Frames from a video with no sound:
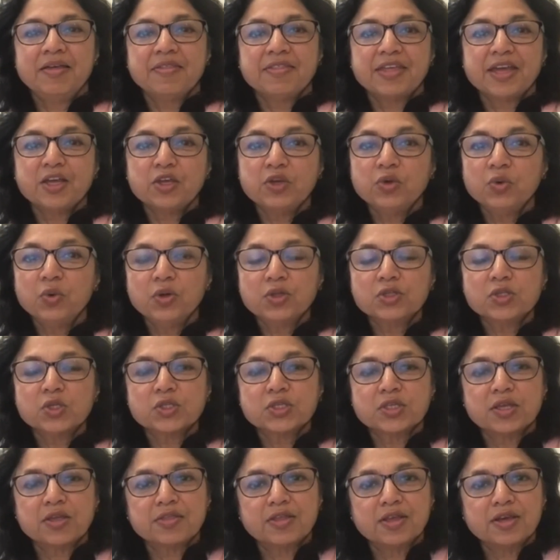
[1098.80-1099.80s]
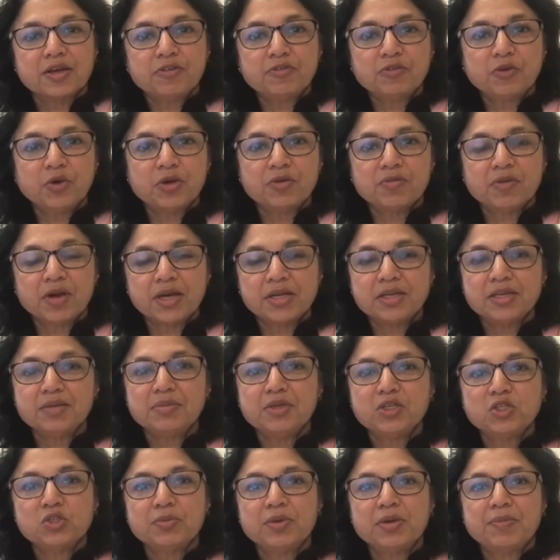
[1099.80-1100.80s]
Thank you also, Sandhya, for inviting
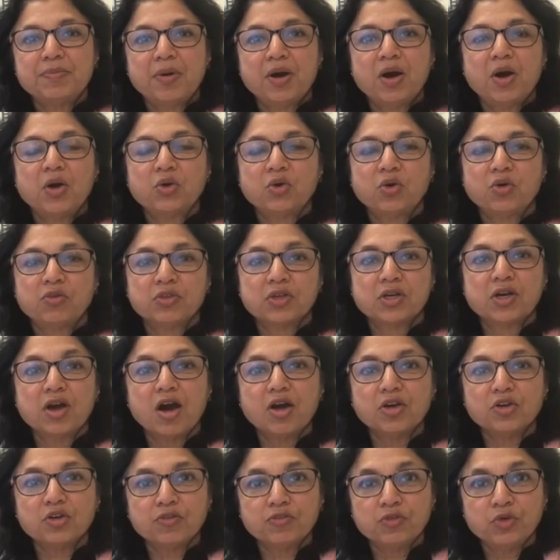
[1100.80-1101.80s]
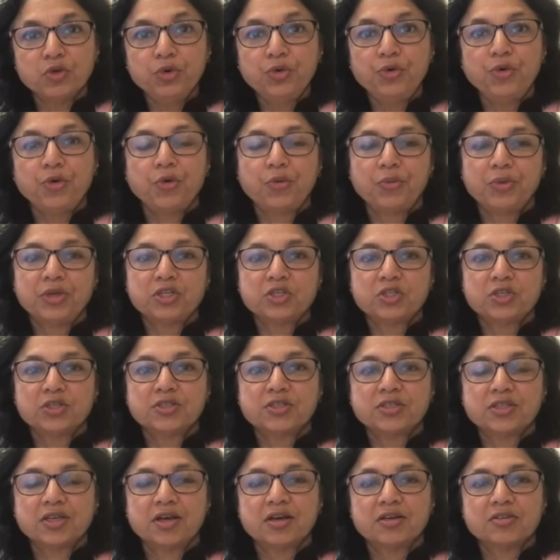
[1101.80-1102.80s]
me to be part of the Garden of Neuro, which
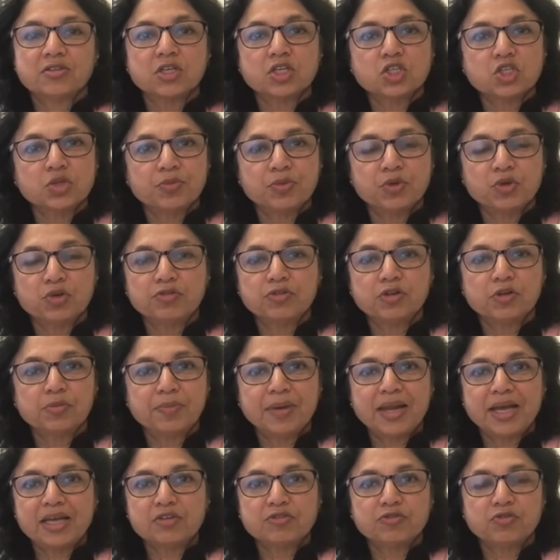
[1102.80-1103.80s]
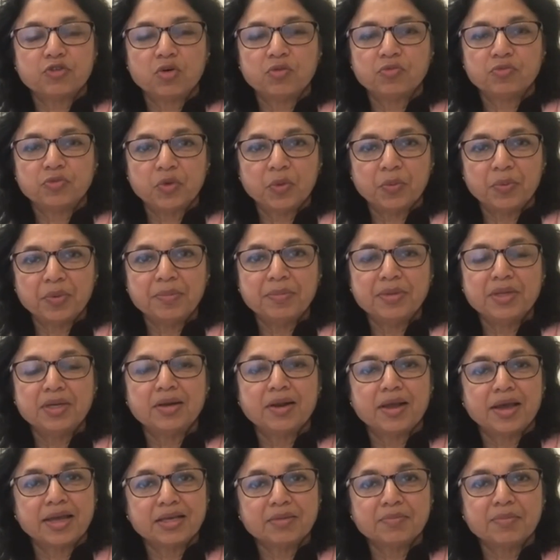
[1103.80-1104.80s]
is such a beautiful platform for women,
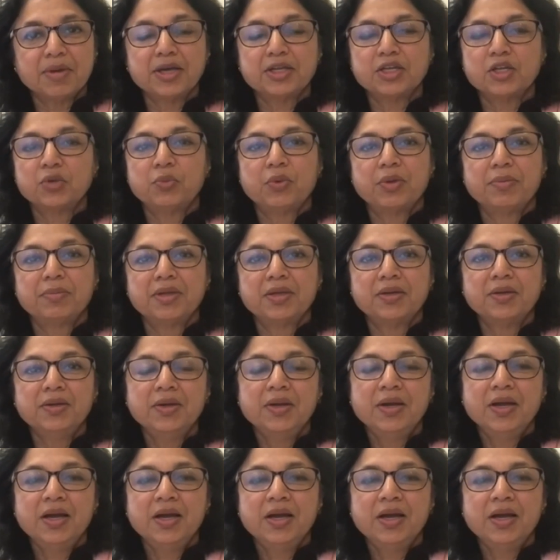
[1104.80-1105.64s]
like-minded women,